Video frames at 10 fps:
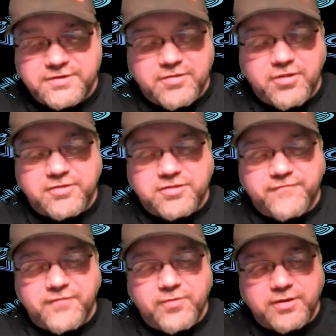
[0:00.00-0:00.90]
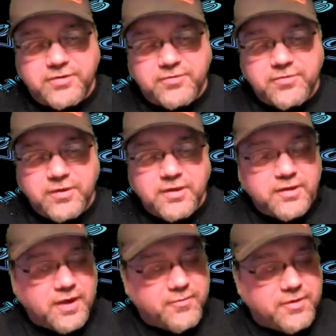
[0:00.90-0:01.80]
There's a lot of stuff I want to do.
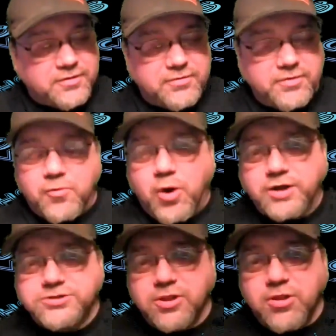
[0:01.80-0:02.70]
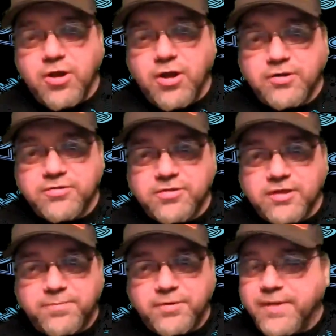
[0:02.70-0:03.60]
I want to do like watch alongs,
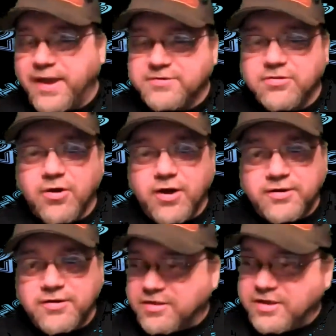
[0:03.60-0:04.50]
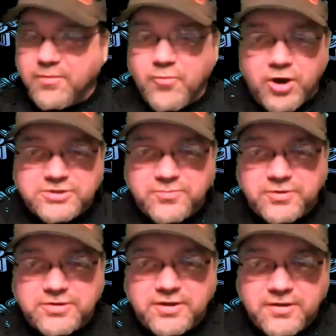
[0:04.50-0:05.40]
like put matches on and sit here and watch them
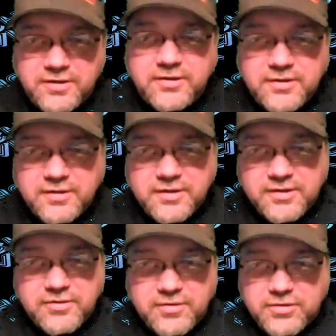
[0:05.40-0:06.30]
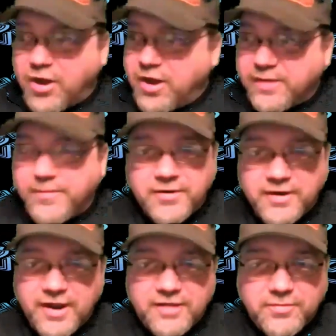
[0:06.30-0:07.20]
with you. And you yep. can talk about
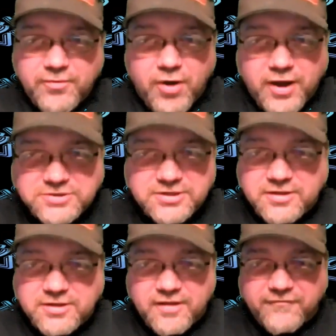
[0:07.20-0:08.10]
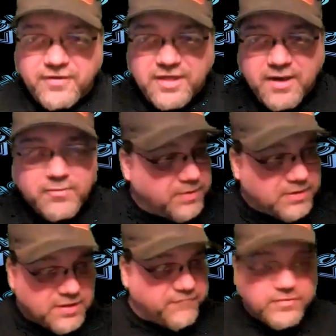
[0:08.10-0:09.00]
it as we watch it, stuff like that with
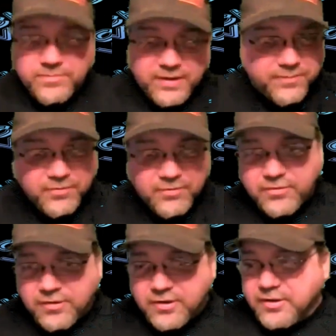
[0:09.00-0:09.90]
p- different people.